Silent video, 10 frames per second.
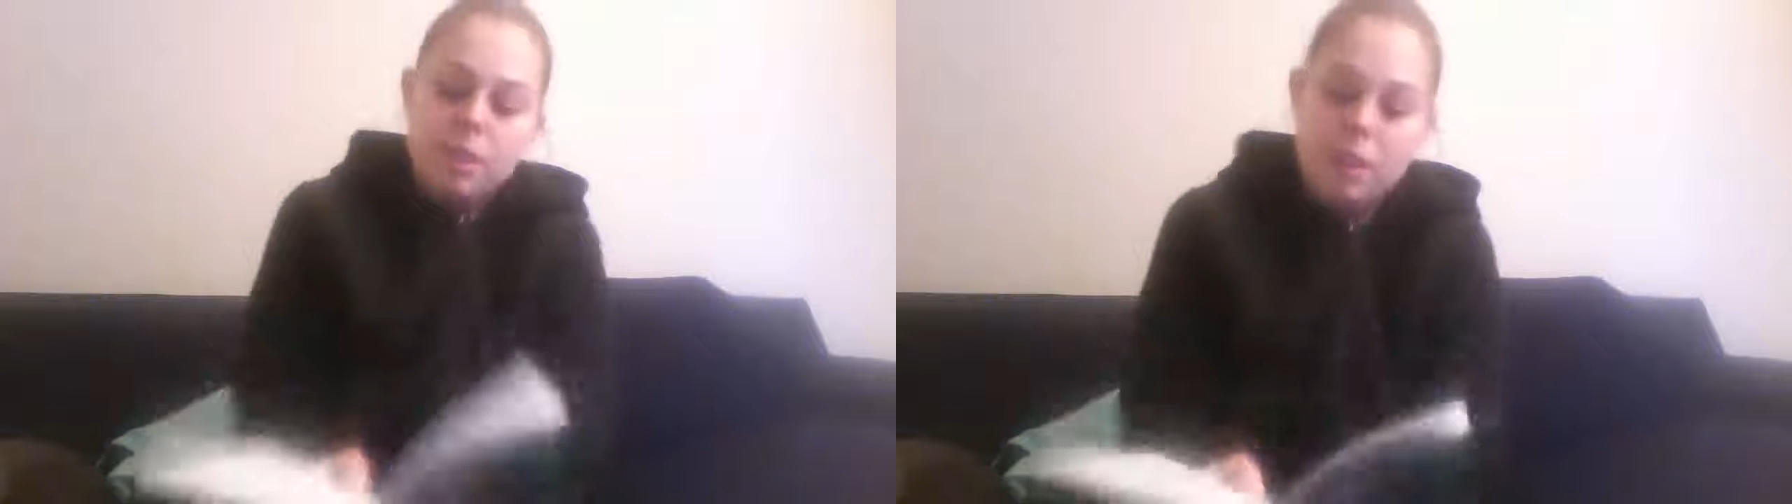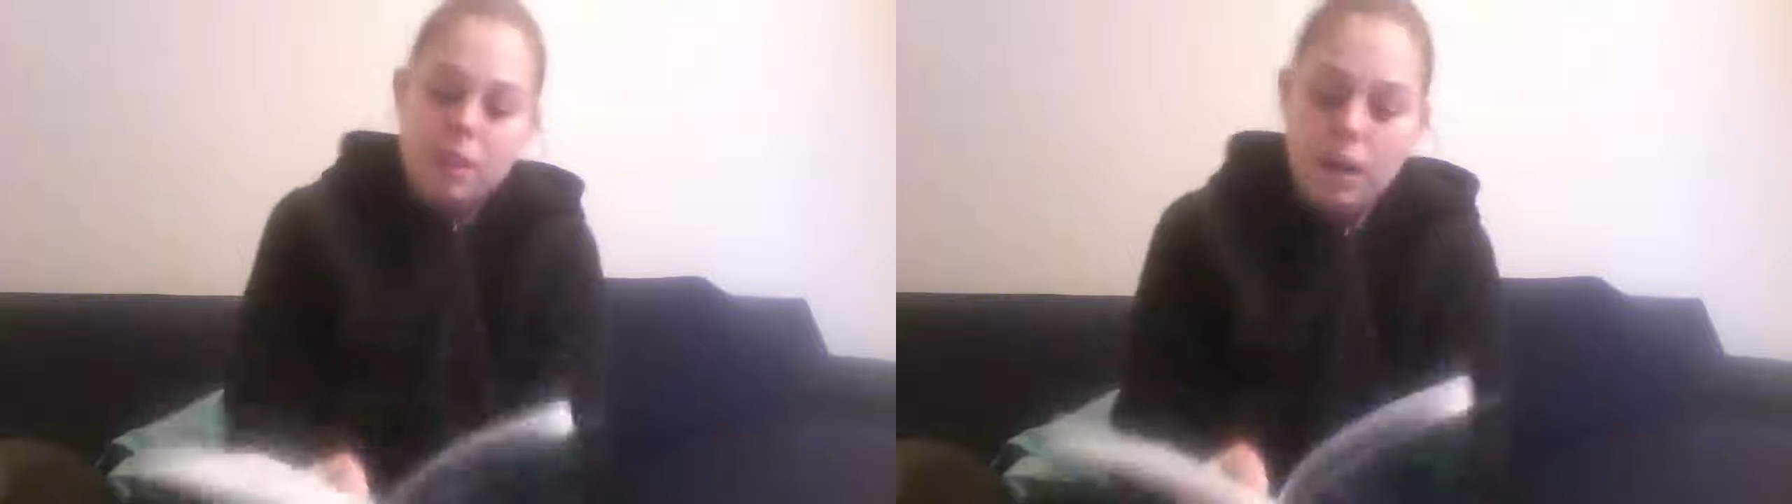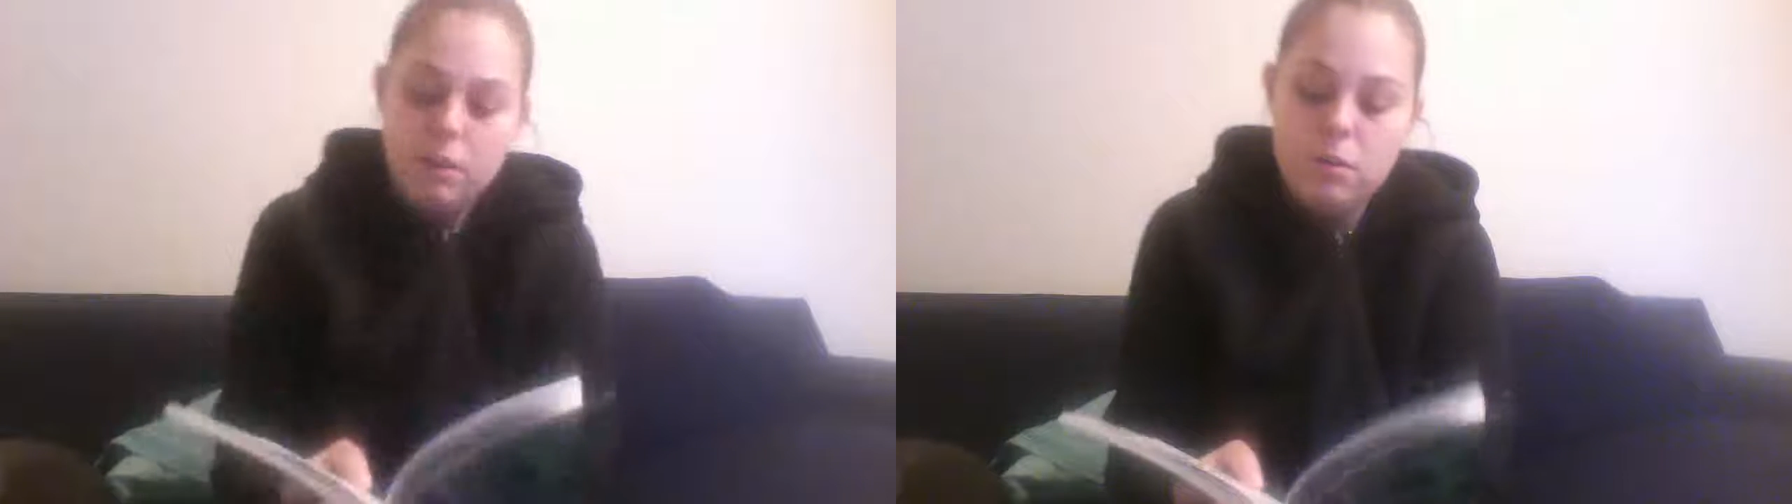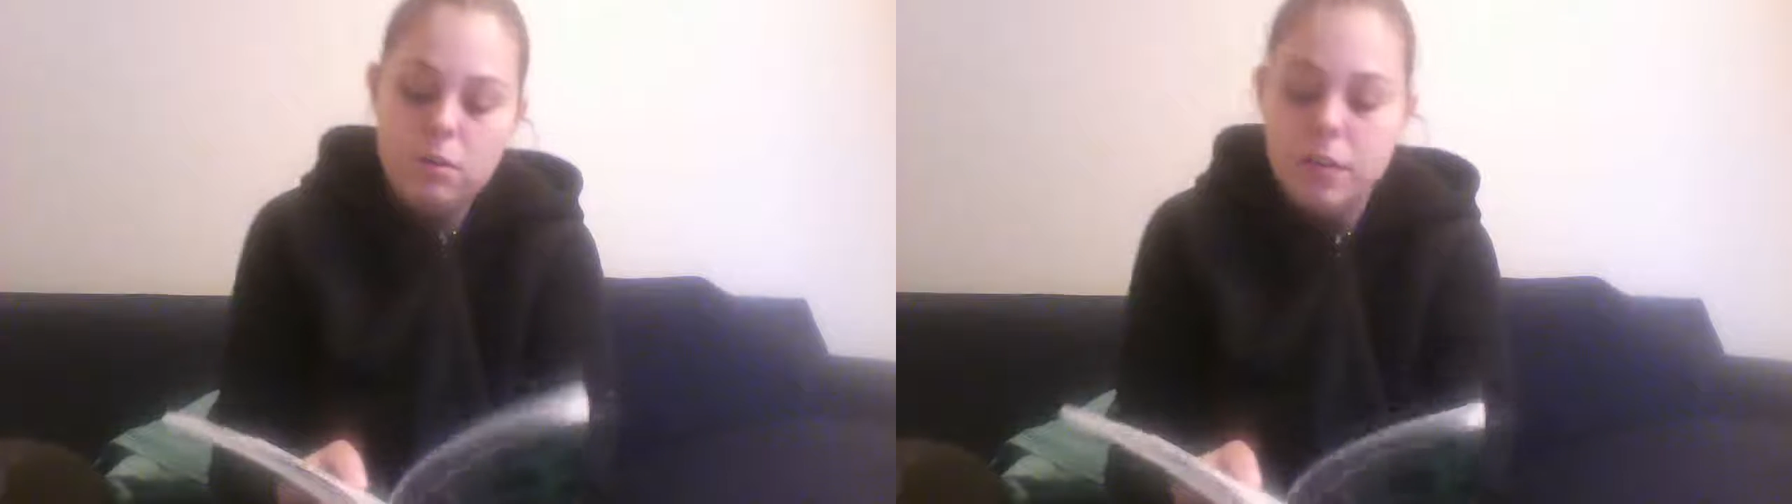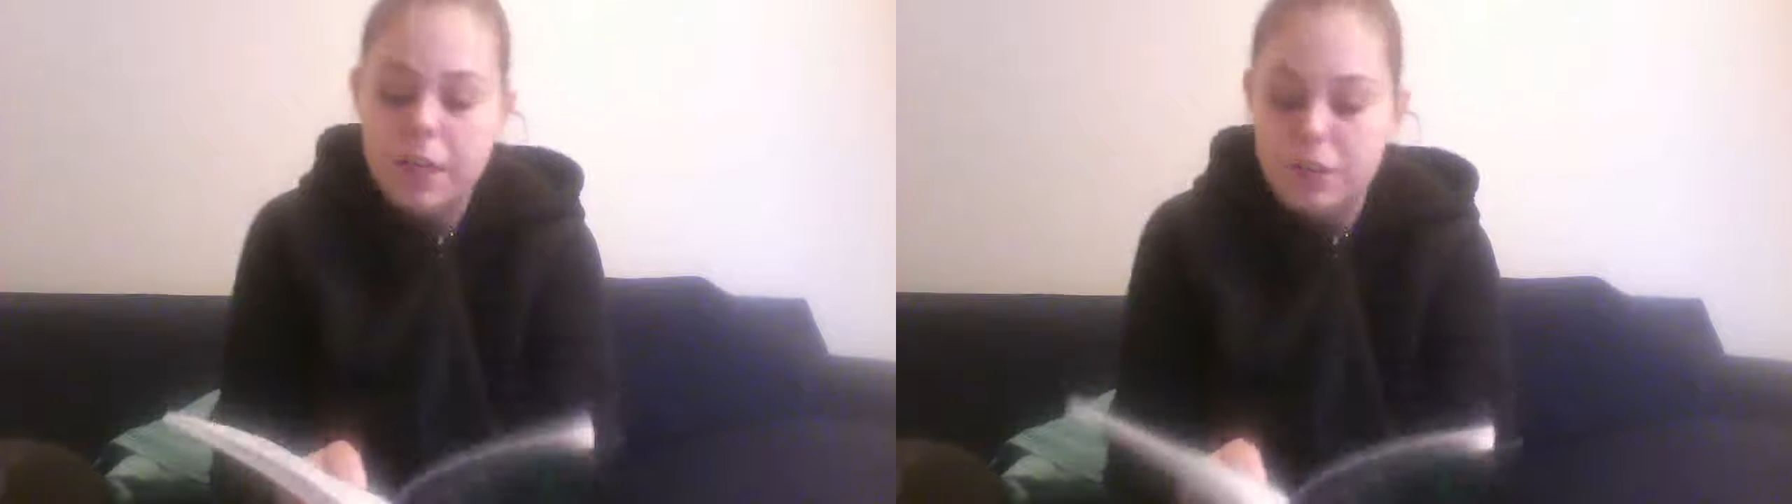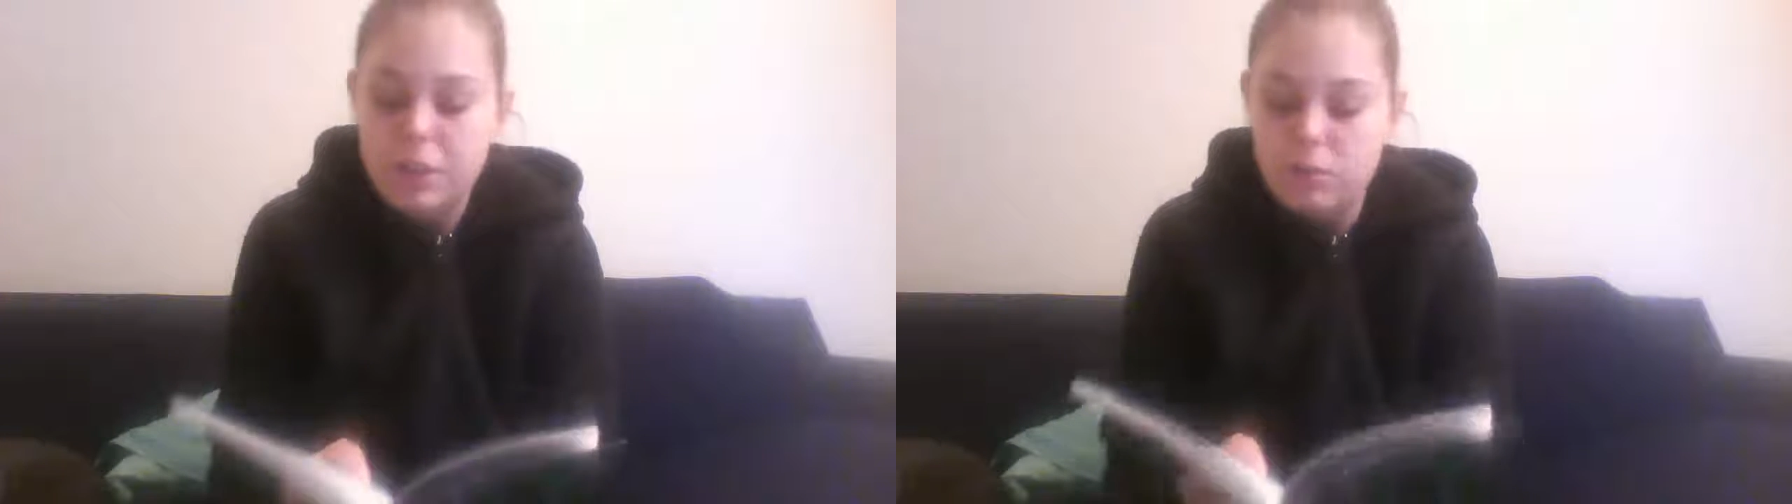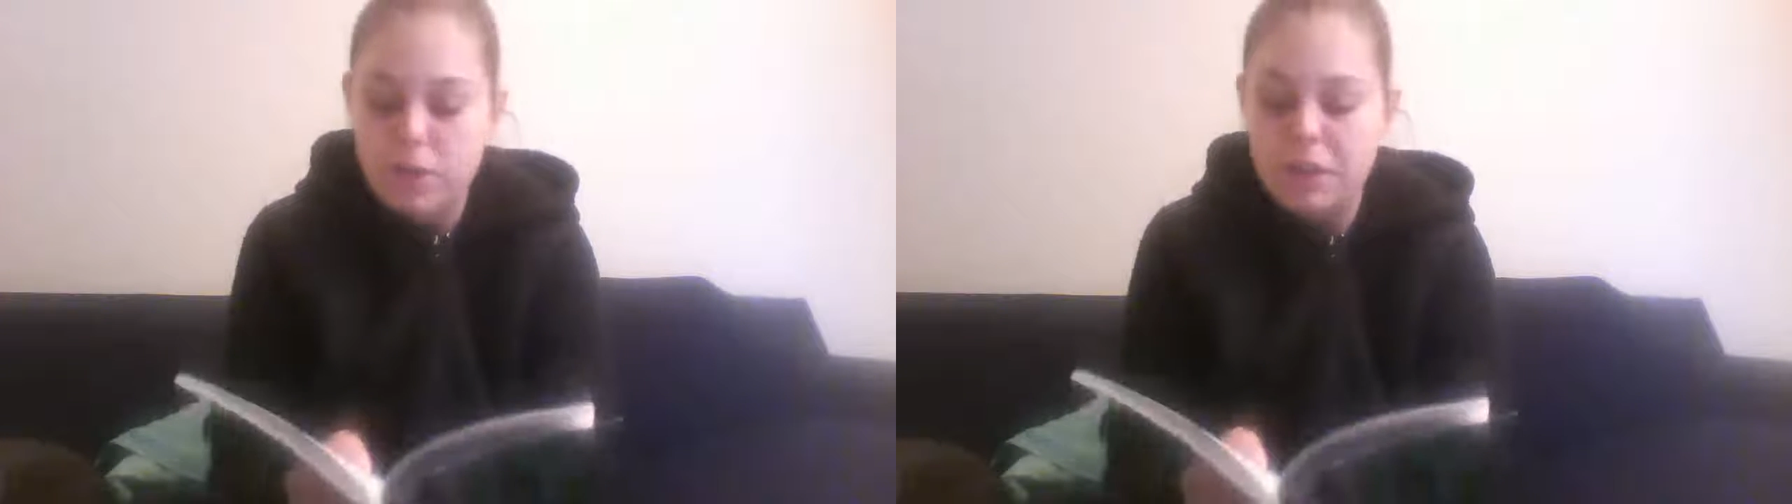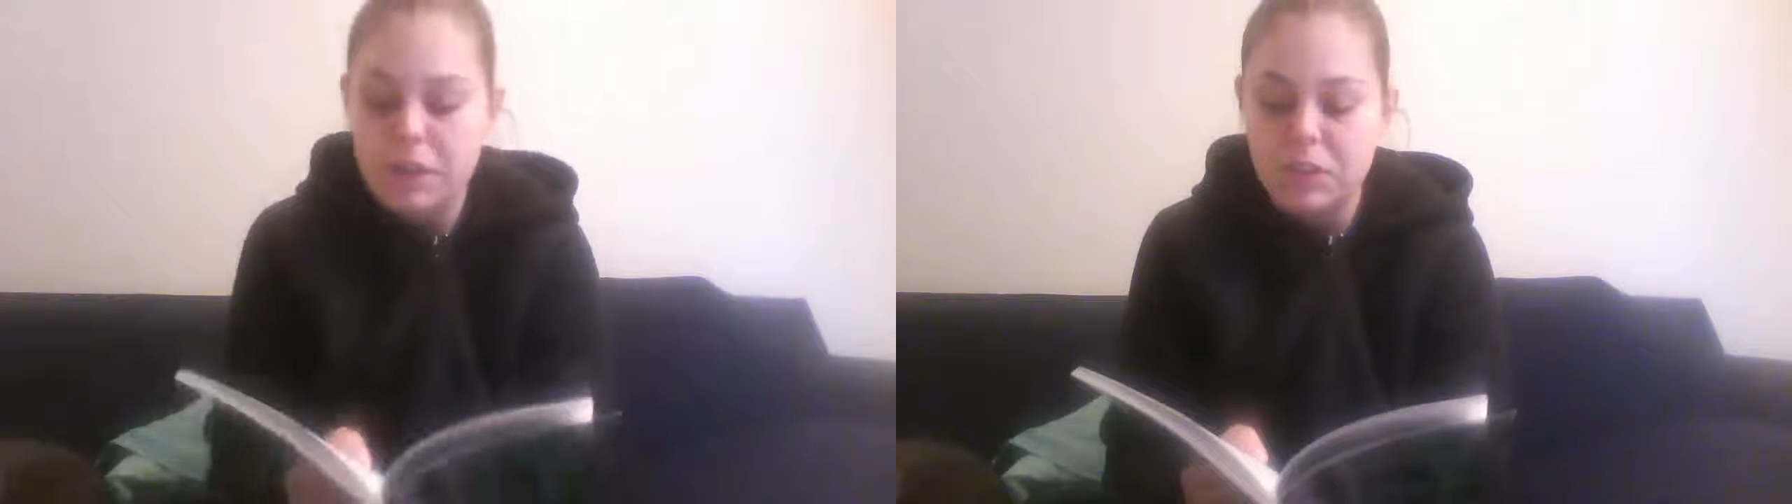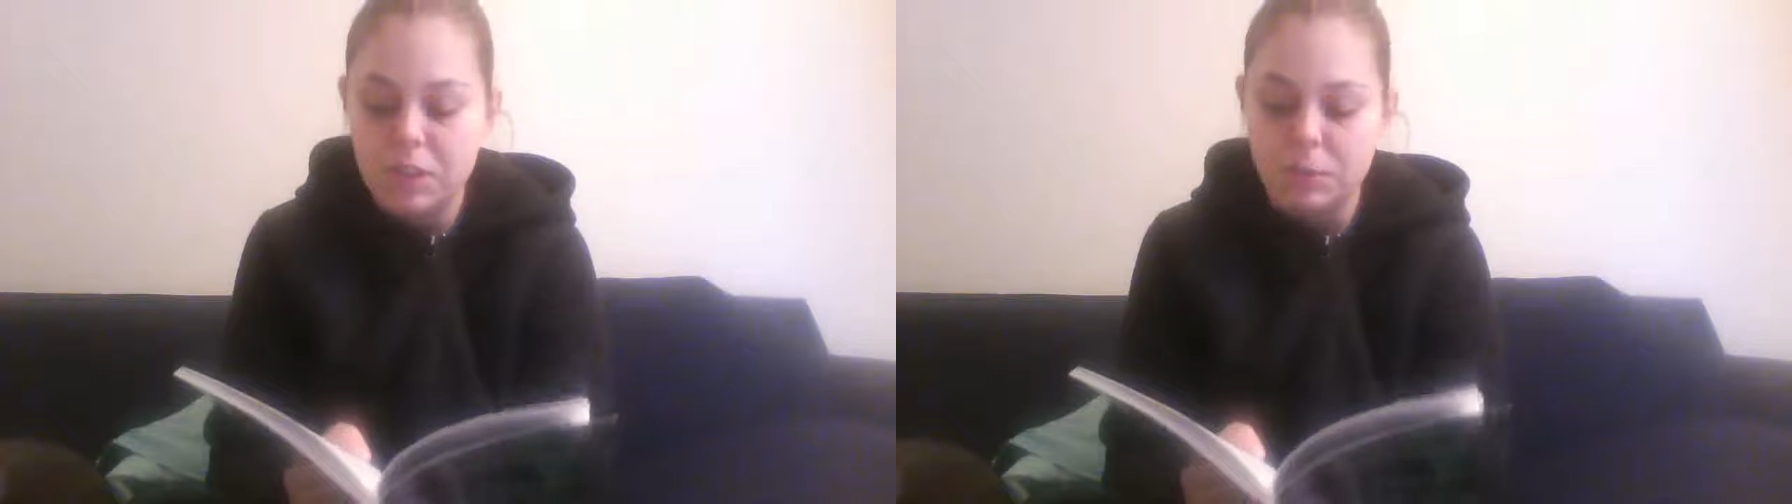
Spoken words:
Yahuwah has raised up